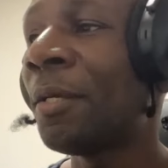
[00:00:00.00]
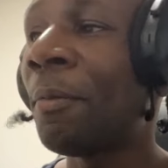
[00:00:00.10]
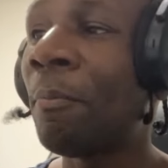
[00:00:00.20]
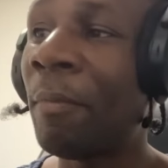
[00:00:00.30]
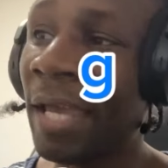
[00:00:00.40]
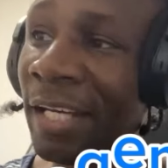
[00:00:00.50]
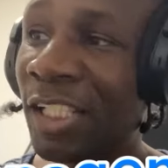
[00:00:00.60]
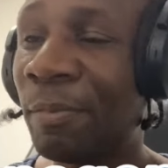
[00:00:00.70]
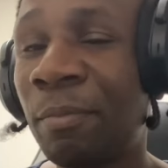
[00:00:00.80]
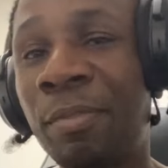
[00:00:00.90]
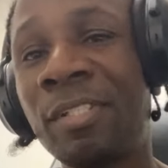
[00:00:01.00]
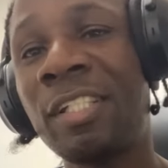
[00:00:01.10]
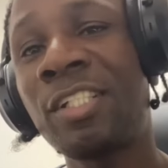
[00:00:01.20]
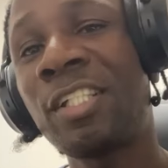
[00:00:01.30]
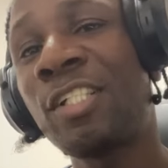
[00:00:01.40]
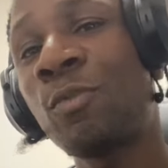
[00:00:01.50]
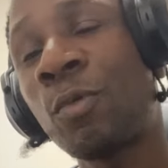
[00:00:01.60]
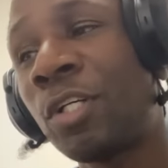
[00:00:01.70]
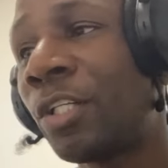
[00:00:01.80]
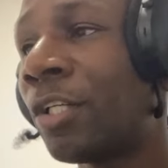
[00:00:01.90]
management positions,
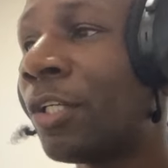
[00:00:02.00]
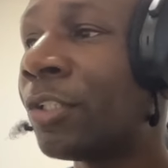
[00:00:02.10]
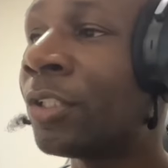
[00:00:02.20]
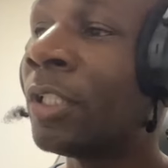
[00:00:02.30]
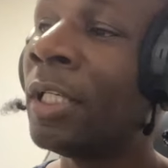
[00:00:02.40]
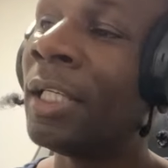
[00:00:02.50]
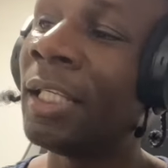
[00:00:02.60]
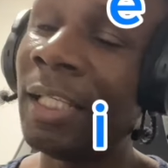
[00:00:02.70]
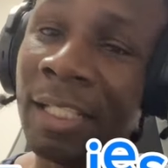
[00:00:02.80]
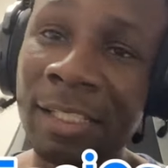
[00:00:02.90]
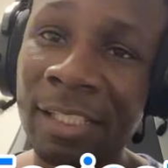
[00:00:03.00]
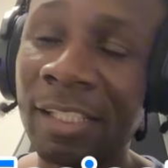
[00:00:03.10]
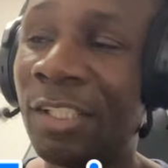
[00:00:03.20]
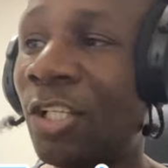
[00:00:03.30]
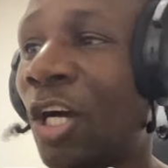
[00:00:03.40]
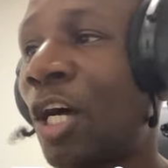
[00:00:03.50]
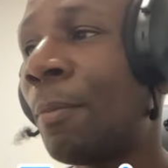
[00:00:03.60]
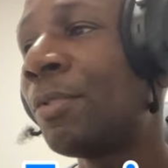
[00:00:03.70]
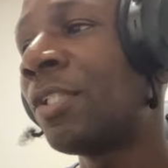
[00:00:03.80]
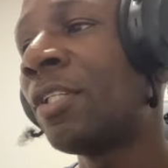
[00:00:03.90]
workers, easiest
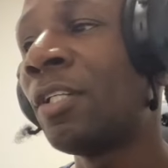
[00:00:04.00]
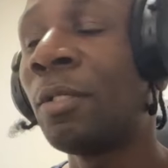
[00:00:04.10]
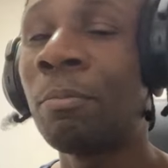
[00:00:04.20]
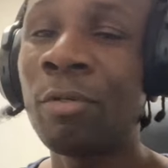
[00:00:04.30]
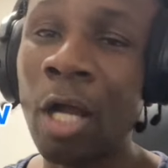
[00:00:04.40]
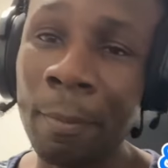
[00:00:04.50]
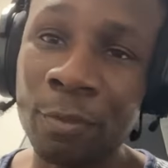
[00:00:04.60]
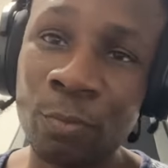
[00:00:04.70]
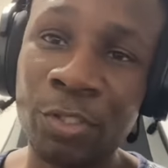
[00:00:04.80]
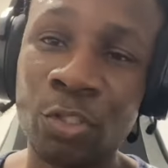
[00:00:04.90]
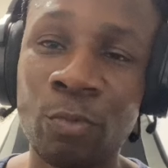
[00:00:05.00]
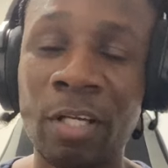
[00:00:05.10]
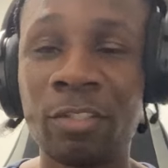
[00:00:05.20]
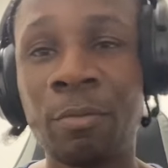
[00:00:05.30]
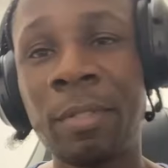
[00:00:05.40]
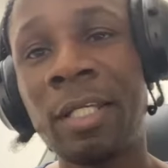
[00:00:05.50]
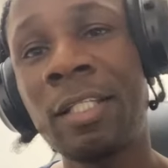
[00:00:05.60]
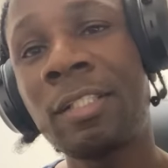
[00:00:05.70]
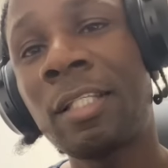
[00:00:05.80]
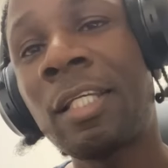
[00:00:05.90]
jobs, problems with your
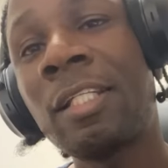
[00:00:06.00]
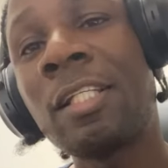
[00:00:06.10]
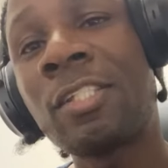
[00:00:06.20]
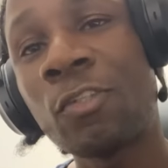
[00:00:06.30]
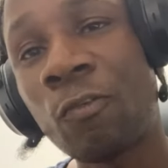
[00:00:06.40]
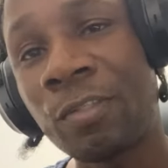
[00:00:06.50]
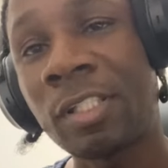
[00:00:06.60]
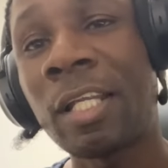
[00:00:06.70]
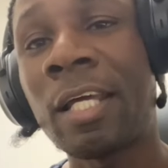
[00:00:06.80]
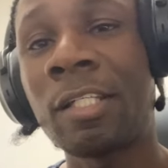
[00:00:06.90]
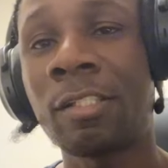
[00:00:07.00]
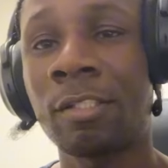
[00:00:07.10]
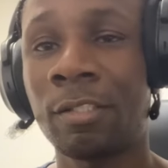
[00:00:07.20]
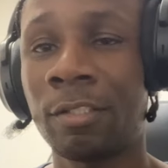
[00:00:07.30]
resumes, and the SOFA status.